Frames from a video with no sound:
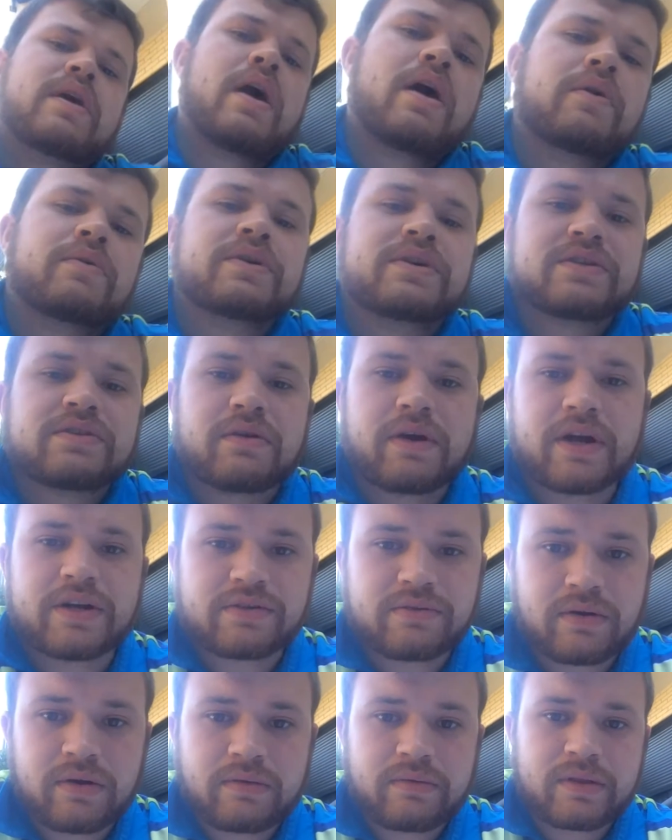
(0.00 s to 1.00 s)
now he's
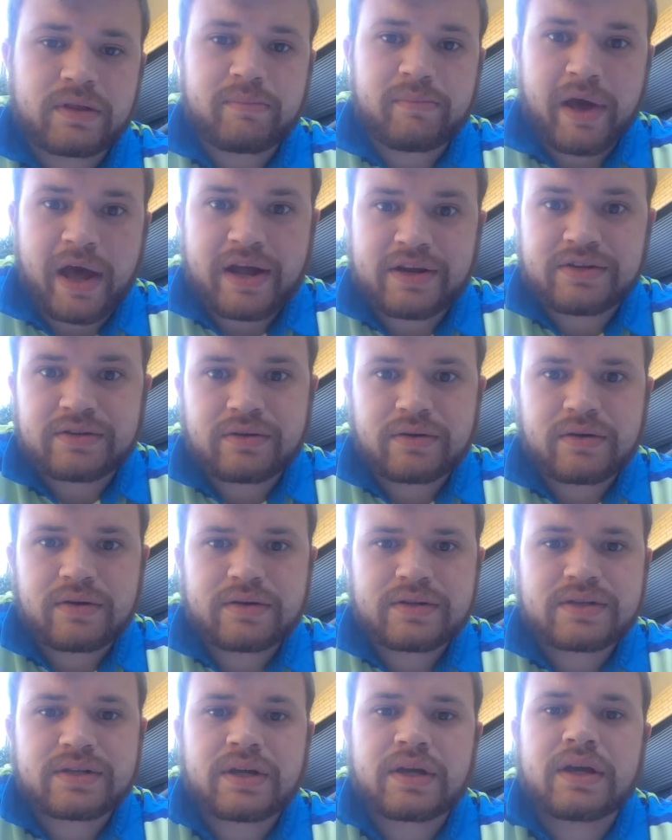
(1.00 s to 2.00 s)
graduated with a
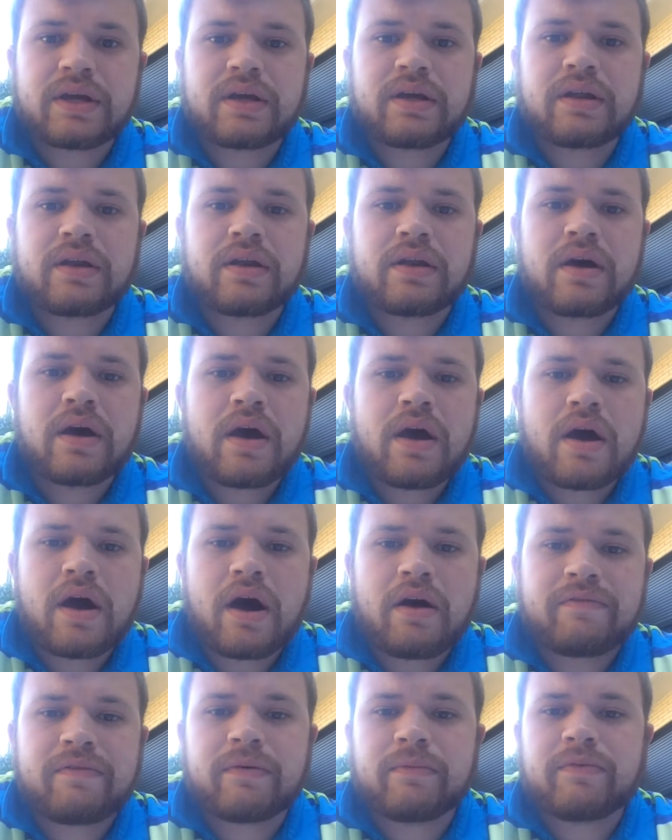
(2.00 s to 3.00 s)
bachelor's in
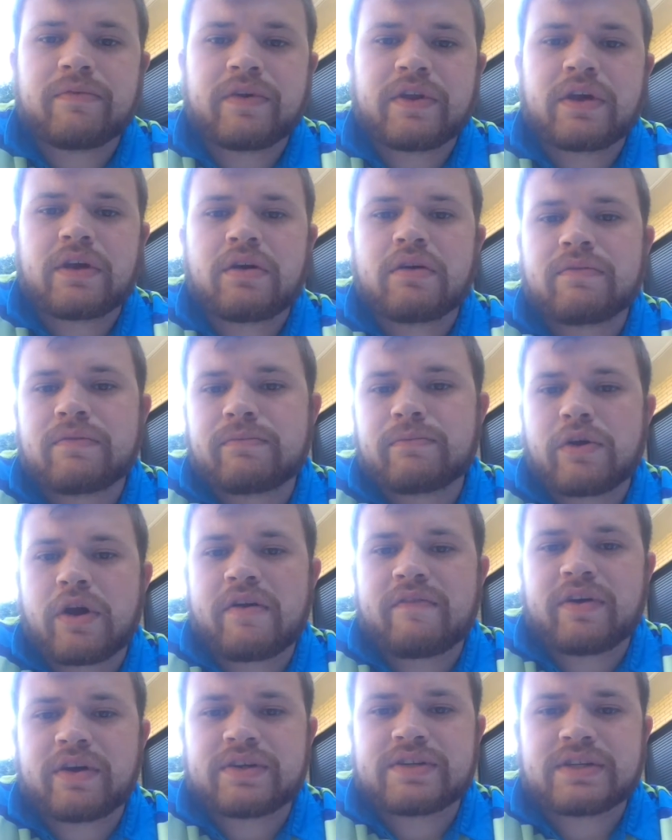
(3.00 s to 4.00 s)
film and video from
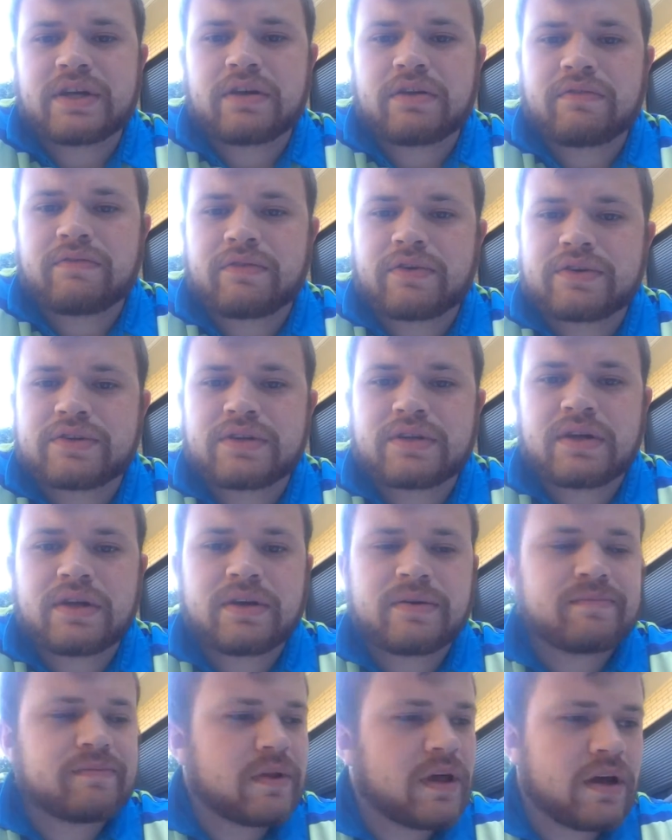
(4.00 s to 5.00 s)
Grand Valley State University.